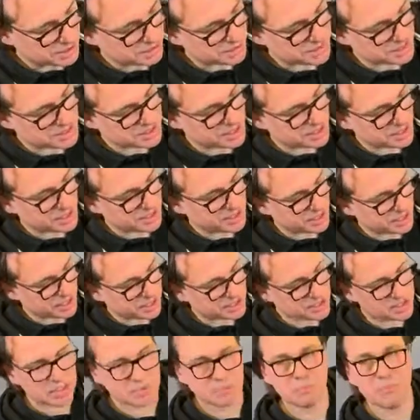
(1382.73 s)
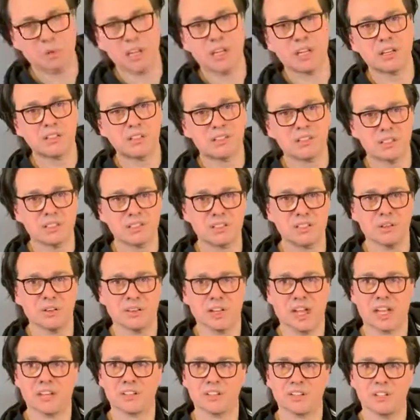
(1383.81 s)
we see there's a big
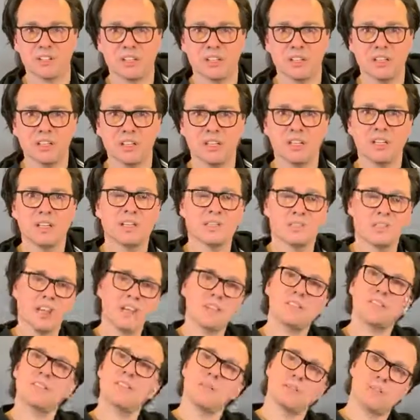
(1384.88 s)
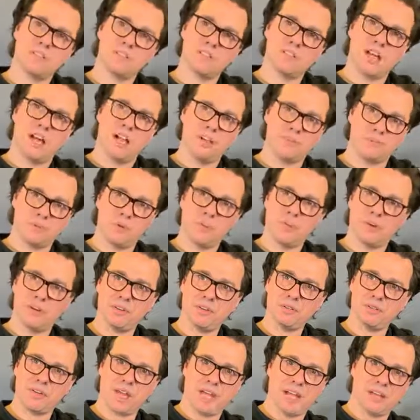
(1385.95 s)
disconnection. That's the result we
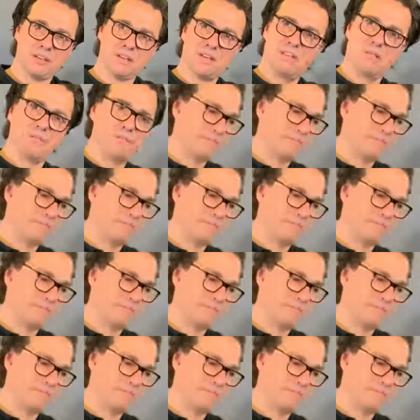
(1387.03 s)
want to get.